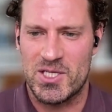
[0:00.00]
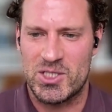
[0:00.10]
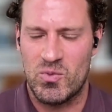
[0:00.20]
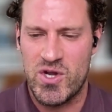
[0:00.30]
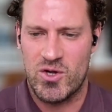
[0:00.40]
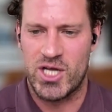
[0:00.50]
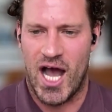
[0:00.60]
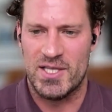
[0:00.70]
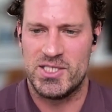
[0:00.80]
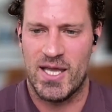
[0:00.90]
weird
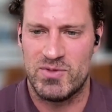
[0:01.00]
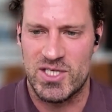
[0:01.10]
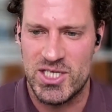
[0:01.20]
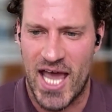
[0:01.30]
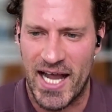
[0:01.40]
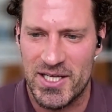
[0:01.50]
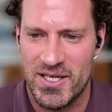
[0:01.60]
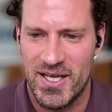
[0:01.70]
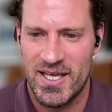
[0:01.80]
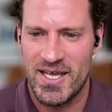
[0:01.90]
concept in tech,
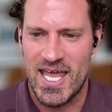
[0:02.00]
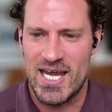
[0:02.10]
and